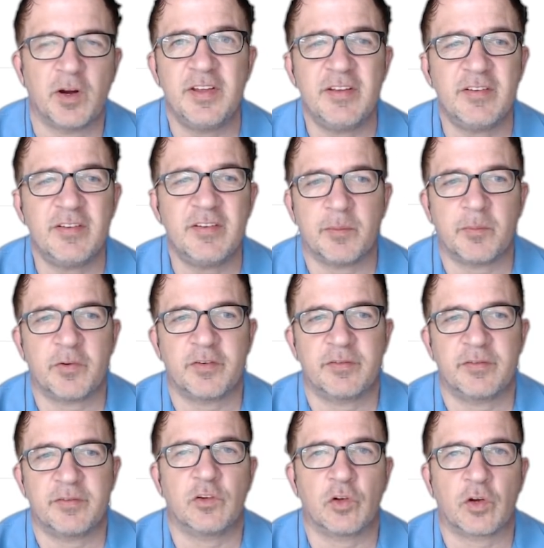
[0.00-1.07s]
These
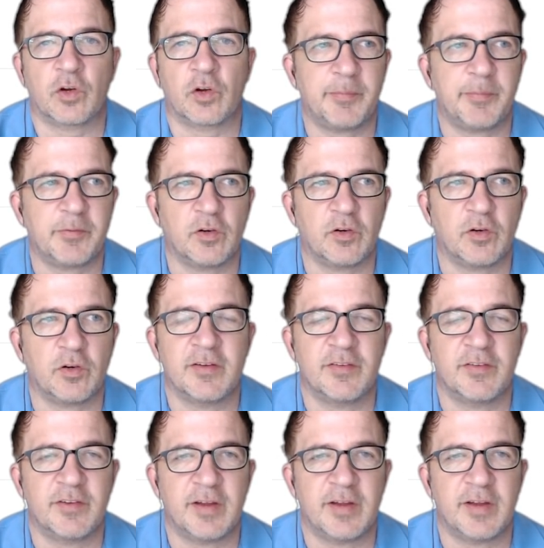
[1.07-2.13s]
numbers look absolutely
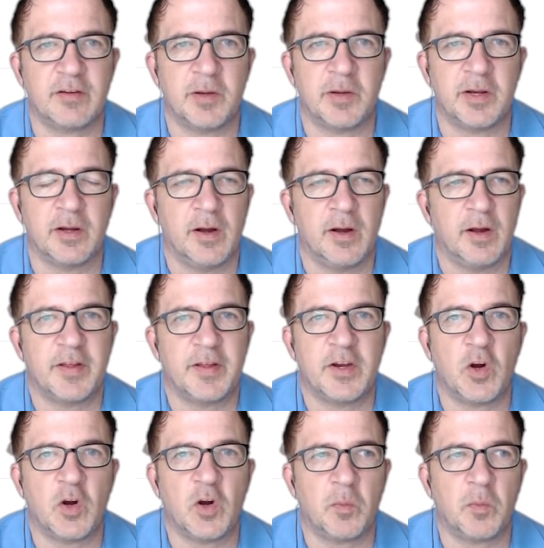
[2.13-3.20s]
insane to me. They
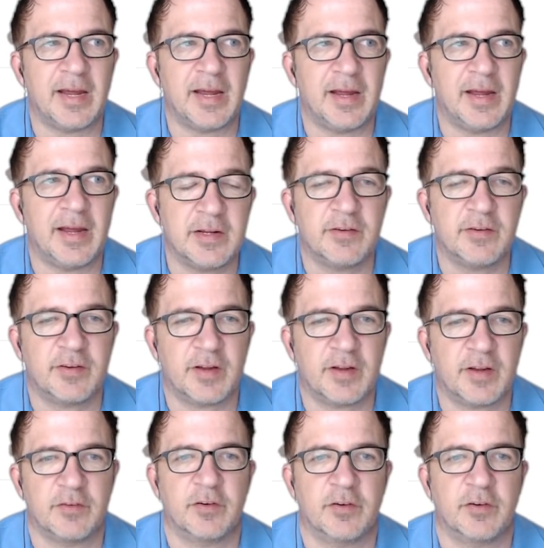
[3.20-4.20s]
don't make any sense.